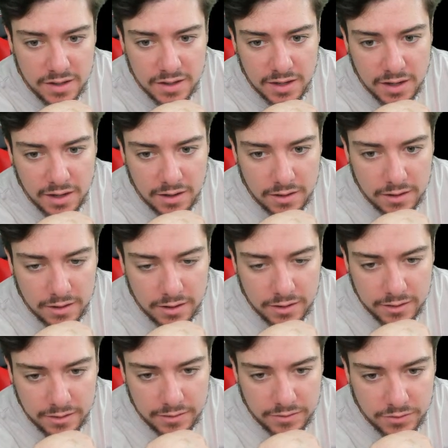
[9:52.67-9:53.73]

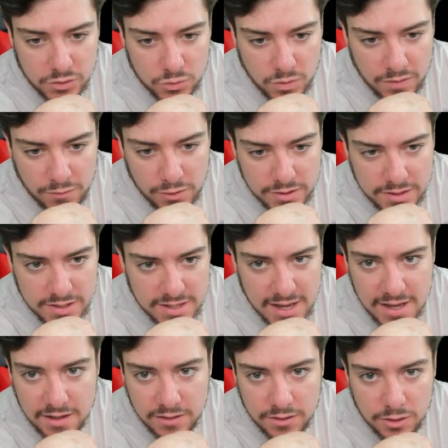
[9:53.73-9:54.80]
Let's wait for it to
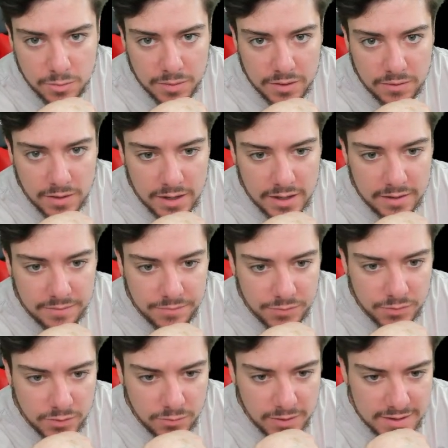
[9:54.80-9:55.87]
tank a little bit, right?
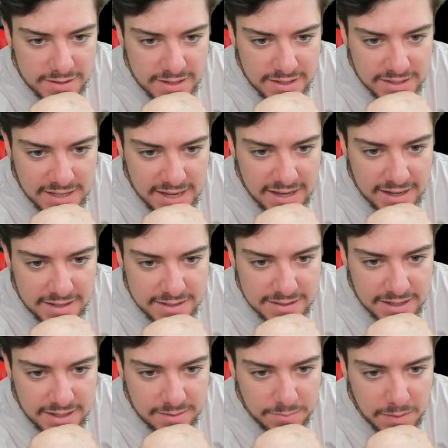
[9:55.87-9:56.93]
When I say tank, I
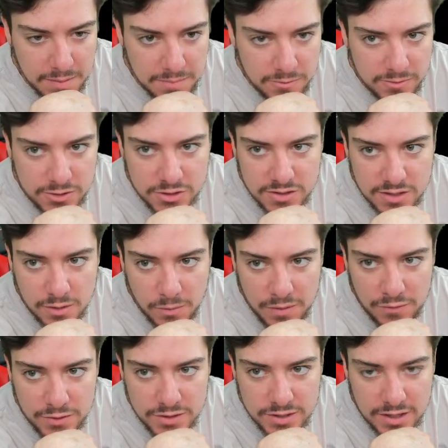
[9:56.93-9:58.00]
say maybe we just need to
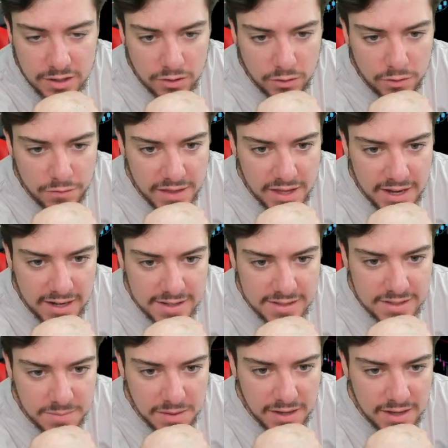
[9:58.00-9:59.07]
wait for it to engulf that 8
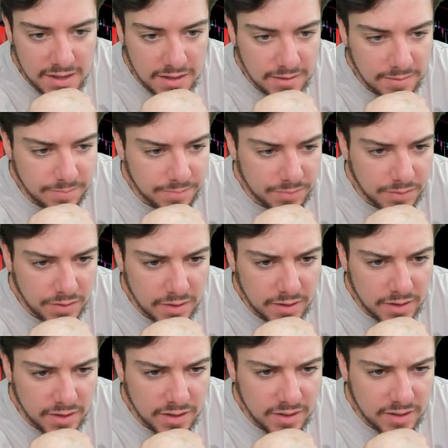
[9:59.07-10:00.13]
SMA.
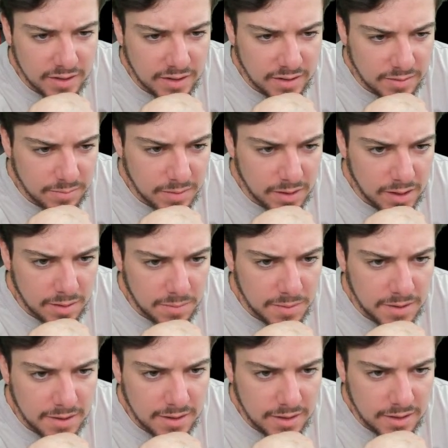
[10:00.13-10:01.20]

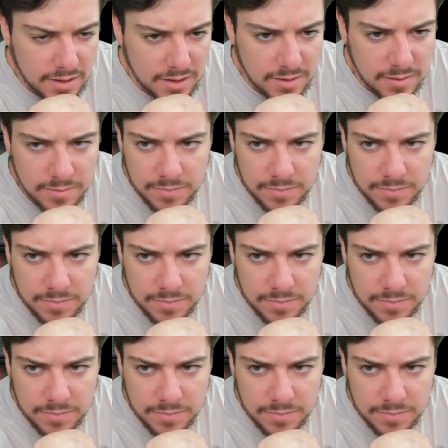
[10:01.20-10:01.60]
Maybe,